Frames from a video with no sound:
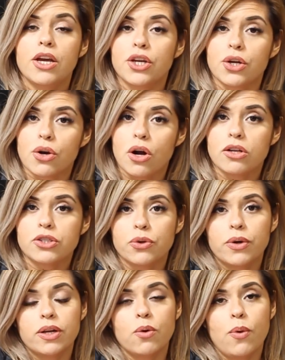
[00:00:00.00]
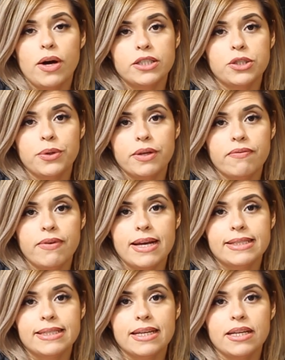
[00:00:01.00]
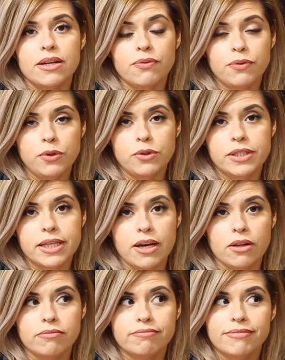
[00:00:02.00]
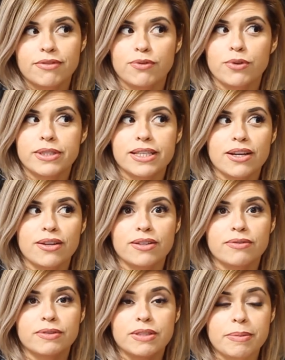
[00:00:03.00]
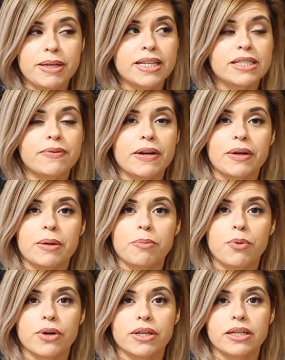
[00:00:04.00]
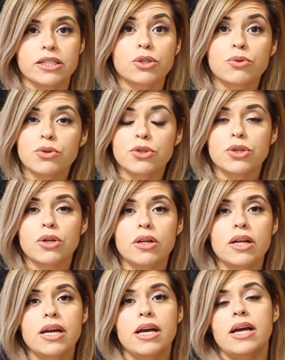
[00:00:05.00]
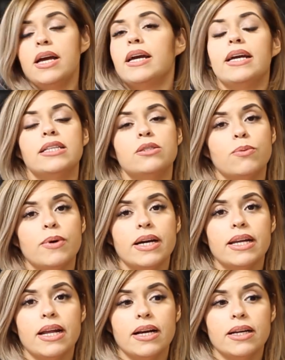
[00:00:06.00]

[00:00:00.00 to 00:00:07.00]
You're also going to want to invest in a food scale. Food scale, to me, it's very important. It's crucial. It's what